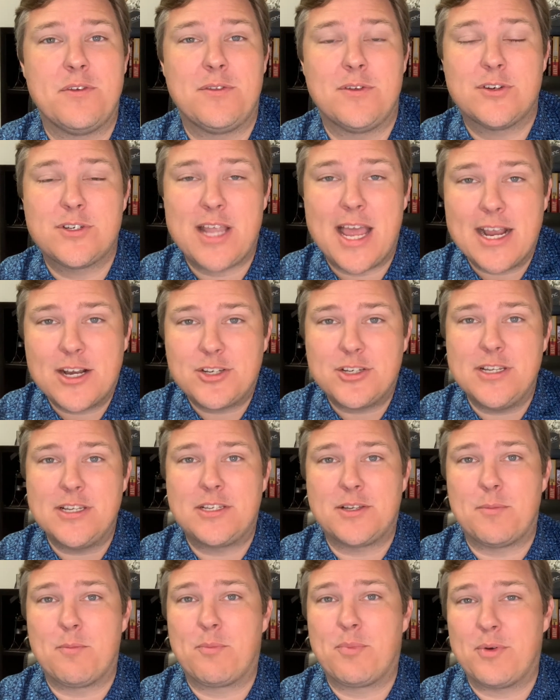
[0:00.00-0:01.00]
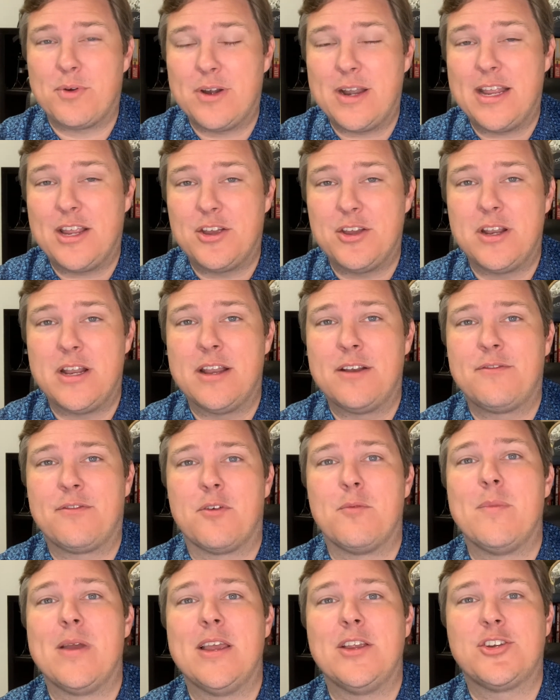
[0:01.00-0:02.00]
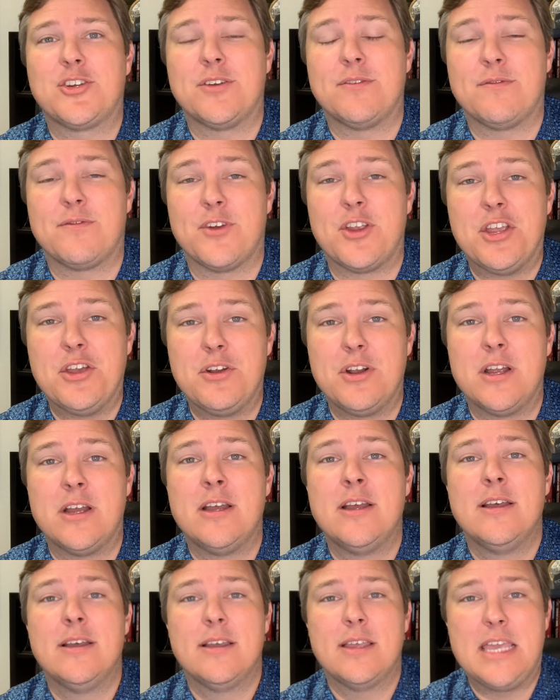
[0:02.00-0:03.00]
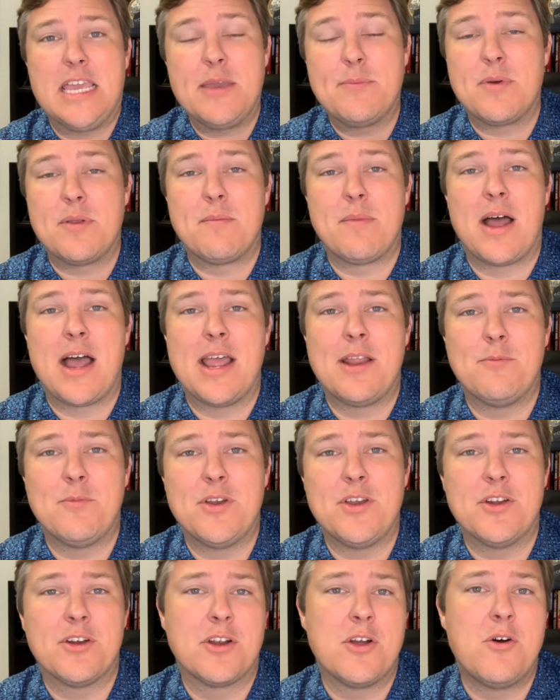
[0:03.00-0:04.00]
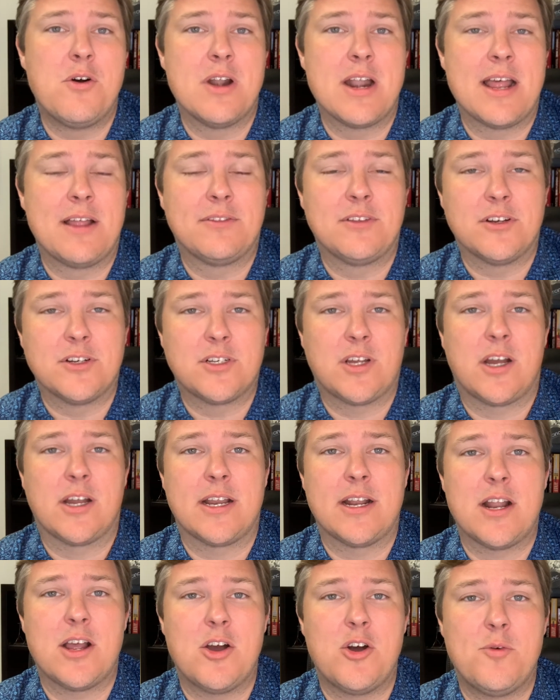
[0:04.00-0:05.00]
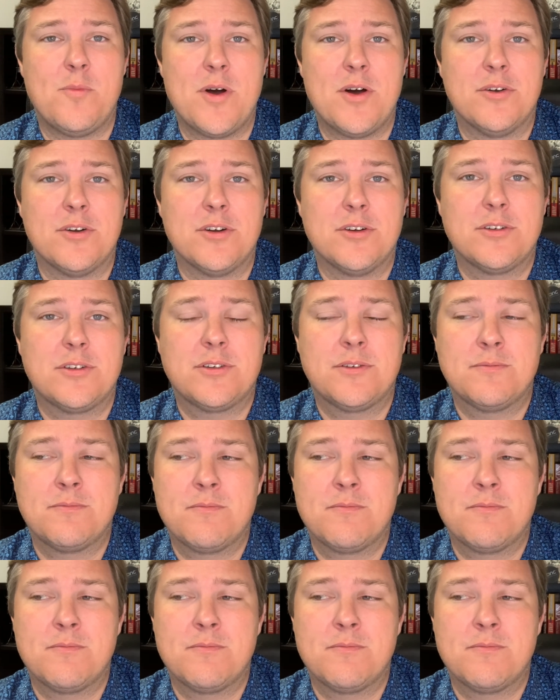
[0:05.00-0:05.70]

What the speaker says: there's actually some pretty good information for you to keep in mind when you're going out there talking to homeowners.